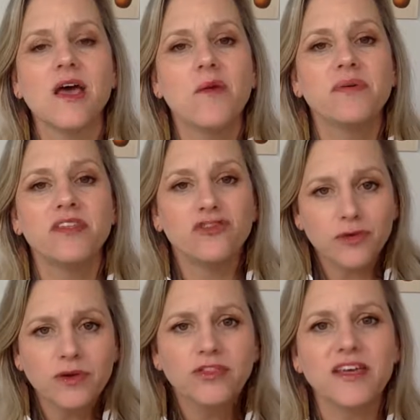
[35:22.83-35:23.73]
But the
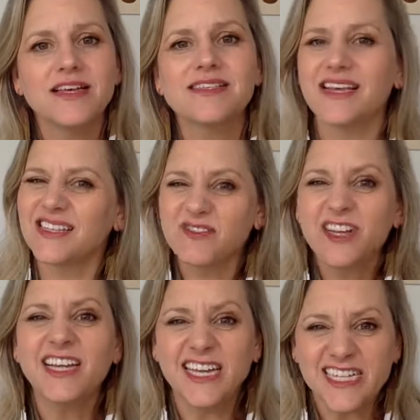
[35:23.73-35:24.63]
truth is, it's
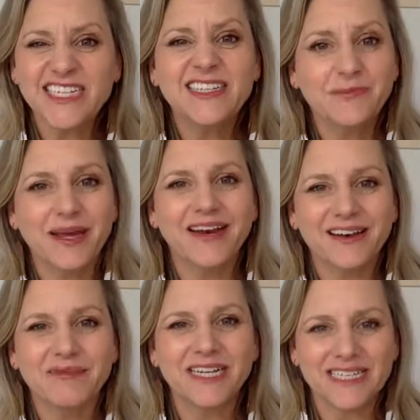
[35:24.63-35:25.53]
really hard to put it
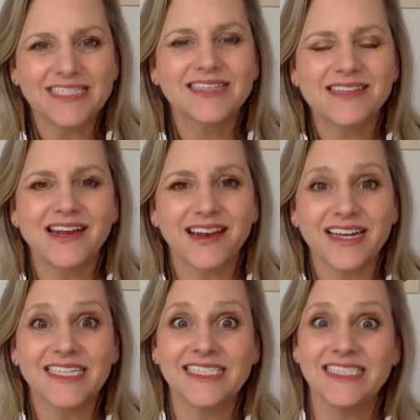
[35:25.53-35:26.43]
in place, isn't it?
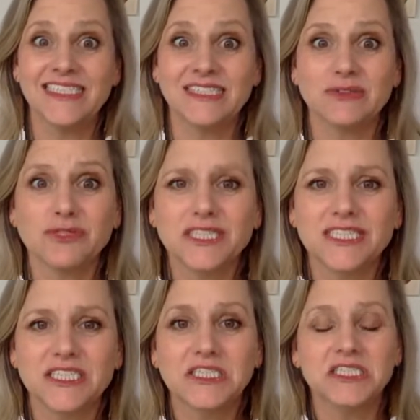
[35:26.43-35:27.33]
It is really
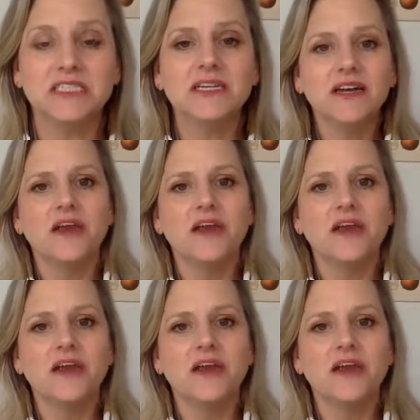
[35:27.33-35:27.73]
hard.